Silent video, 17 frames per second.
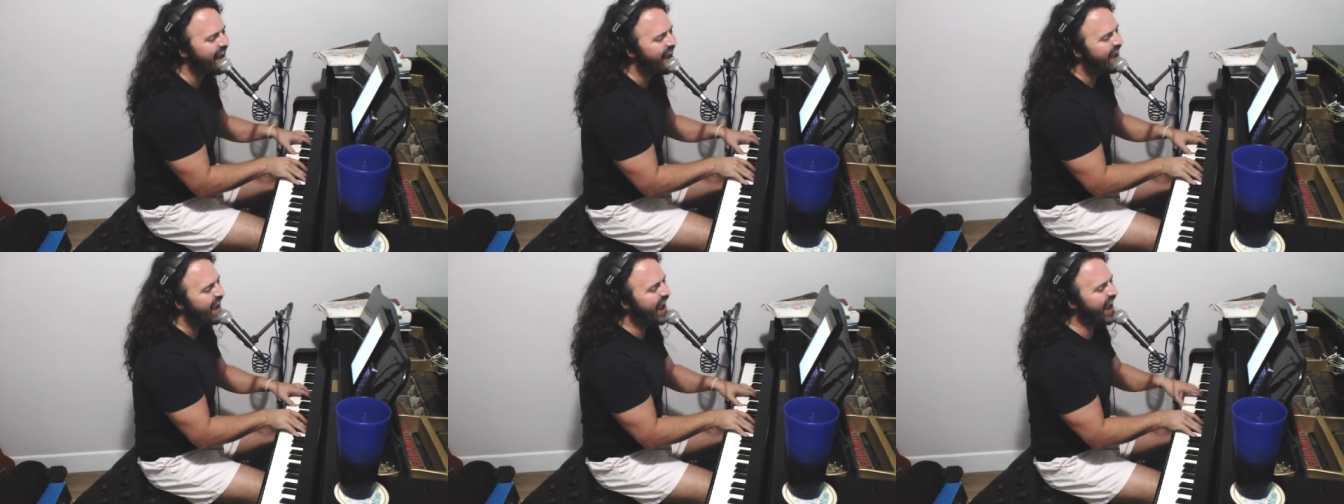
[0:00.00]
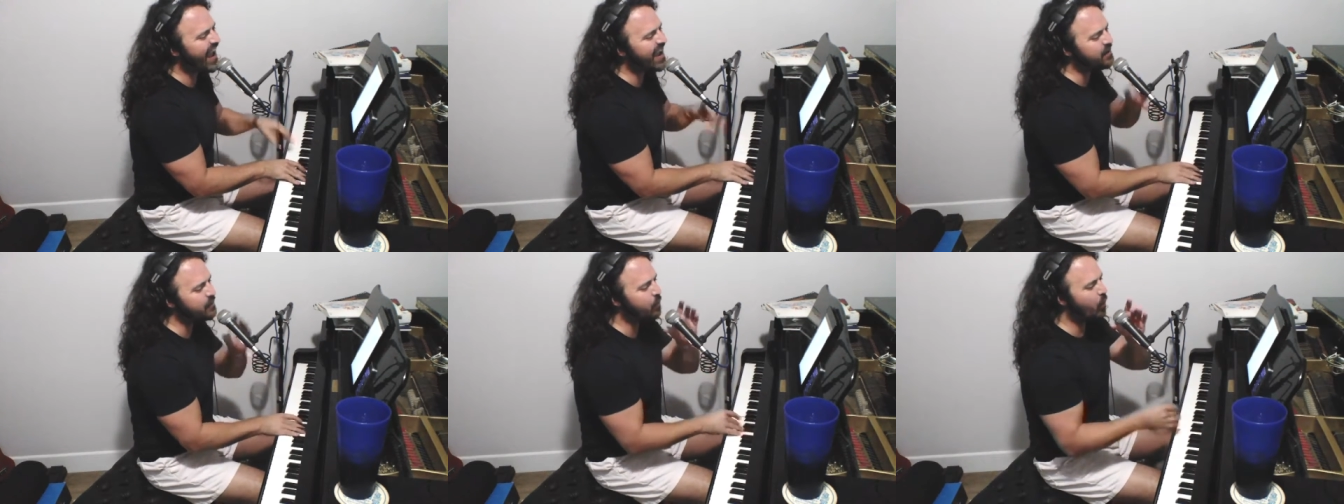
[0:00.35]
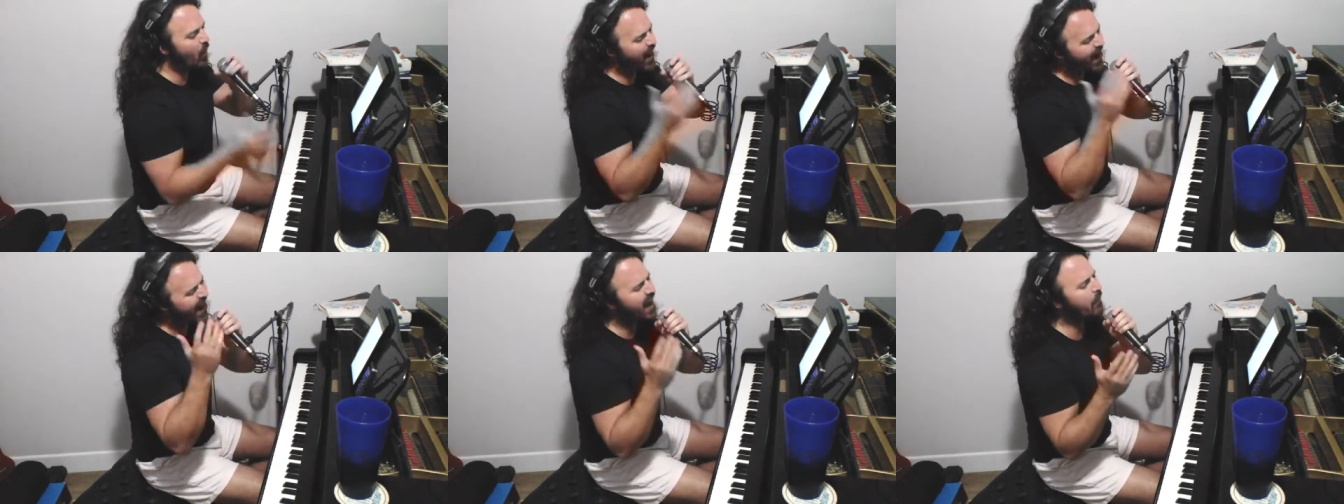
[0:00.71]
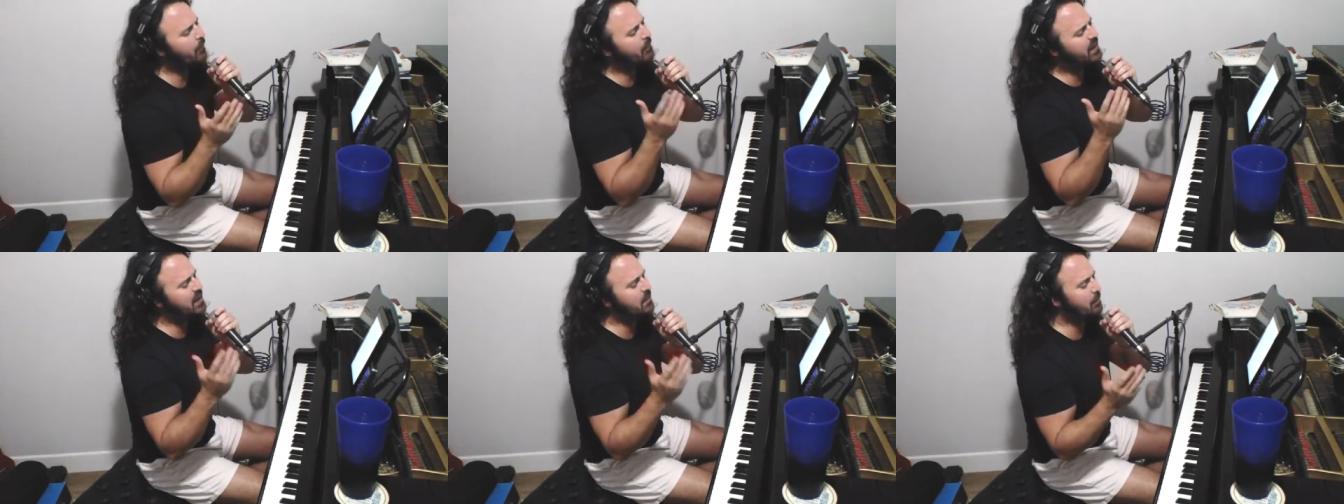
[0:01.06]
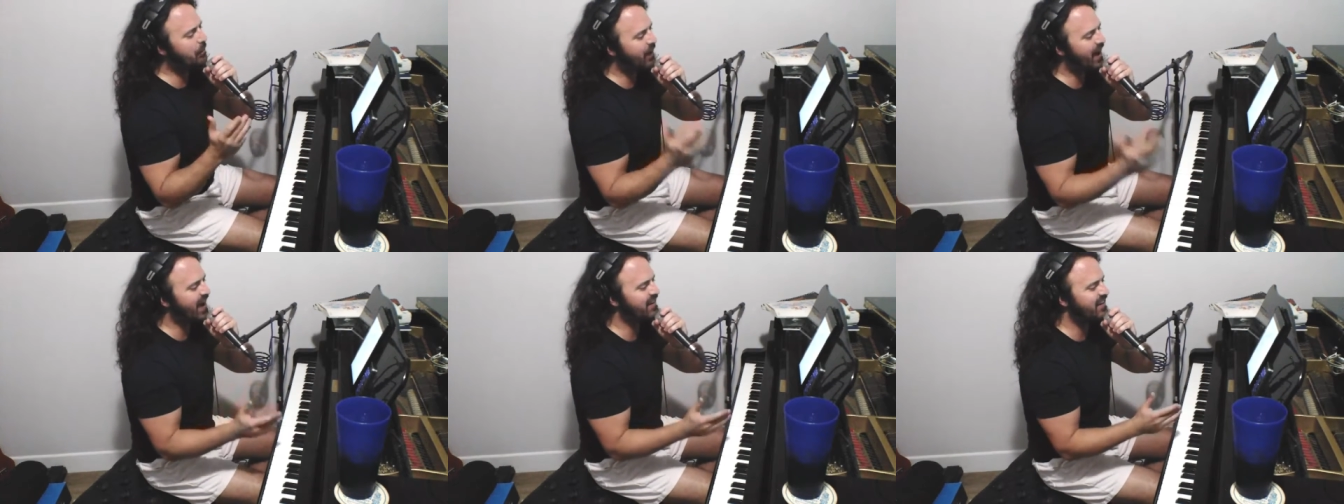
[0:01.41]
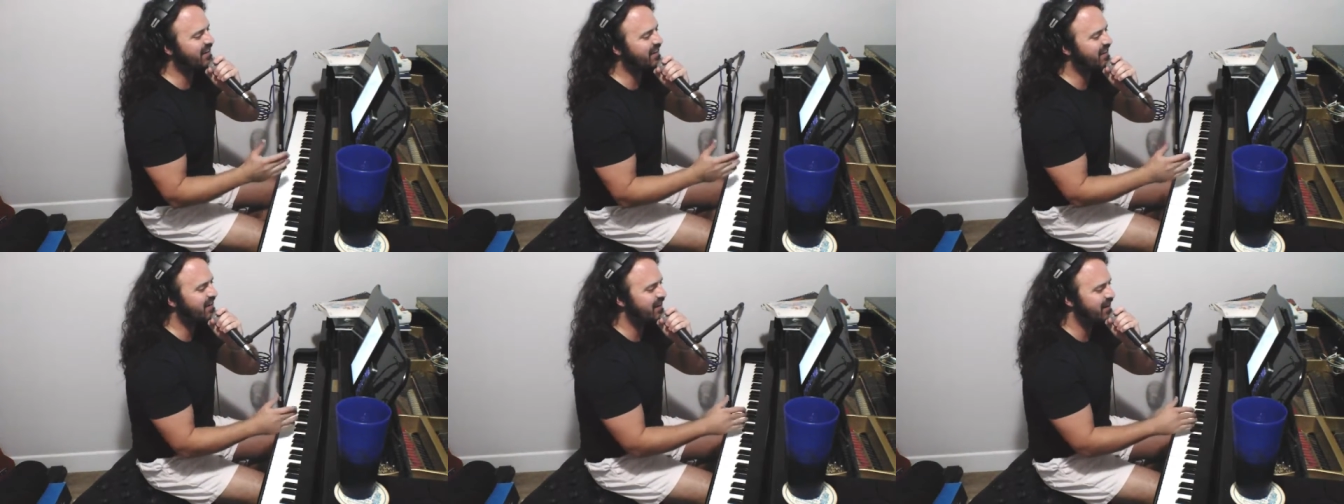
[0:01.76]
And we'll be
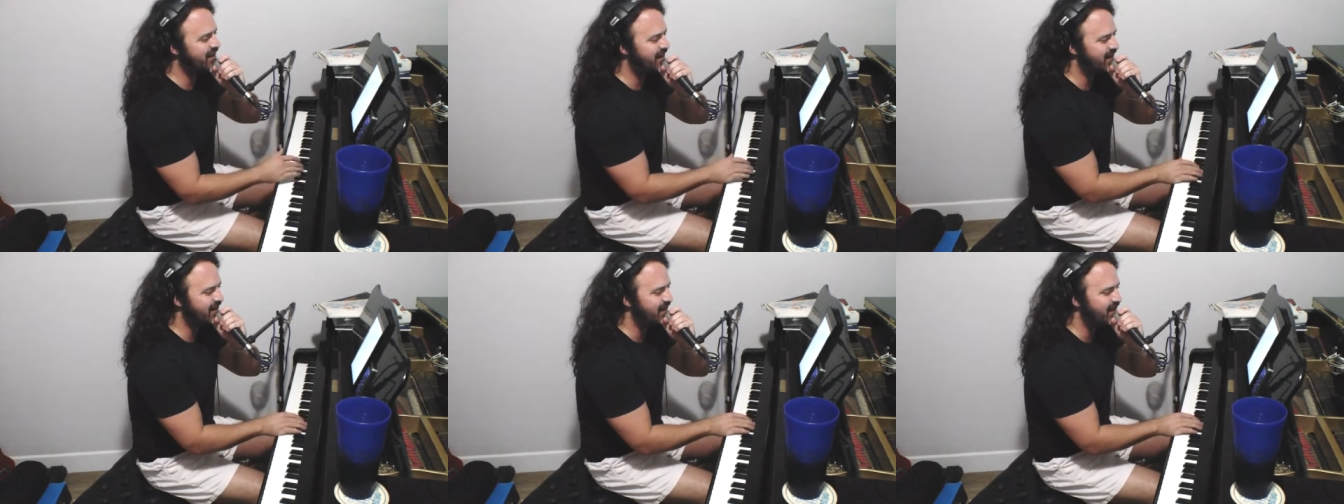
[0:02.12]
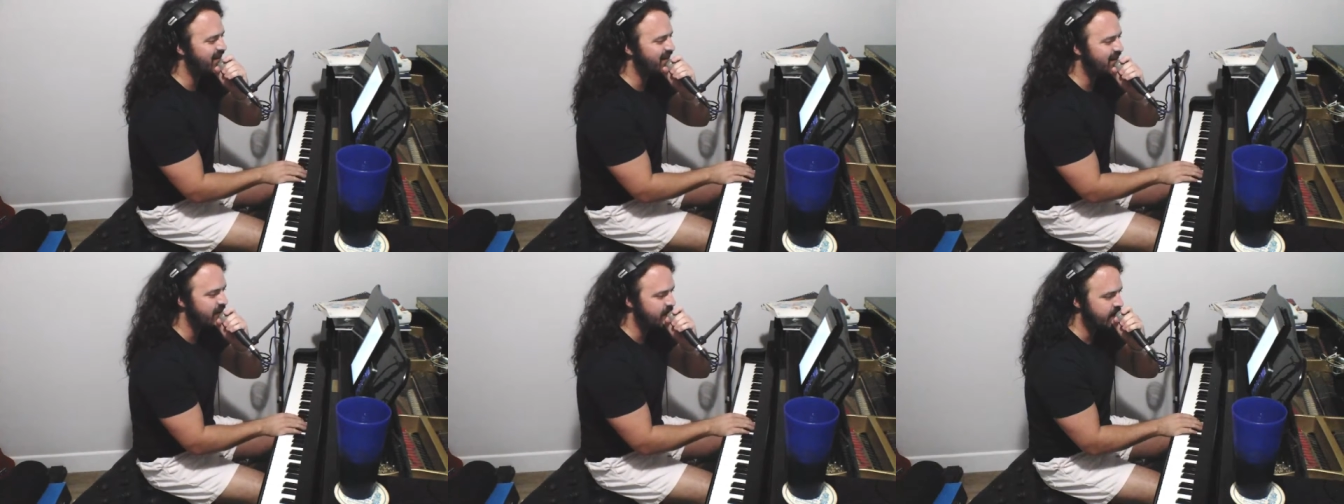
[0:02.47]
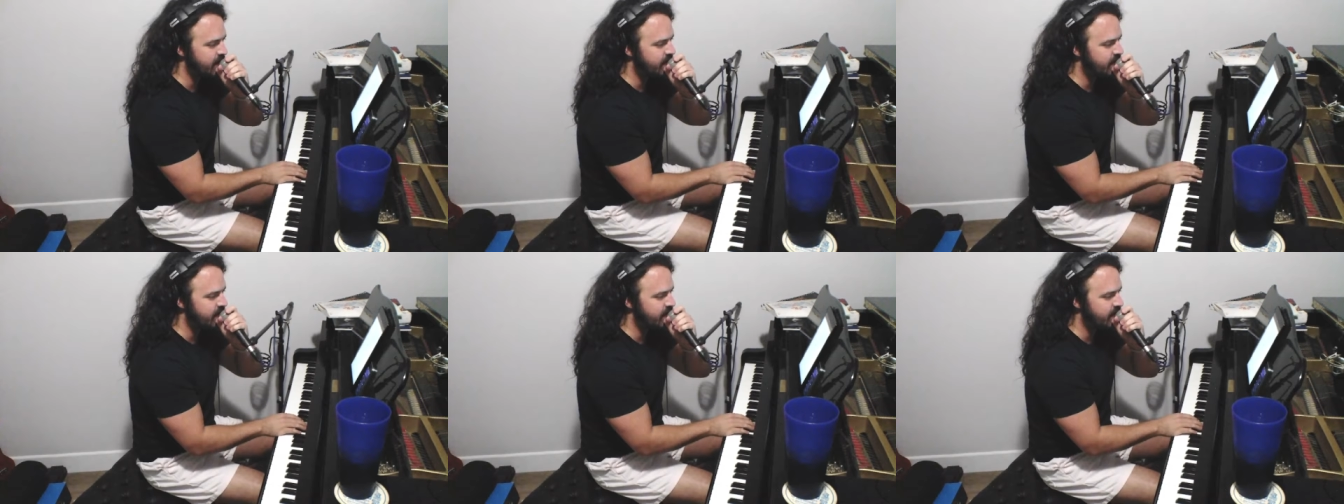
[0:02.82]
better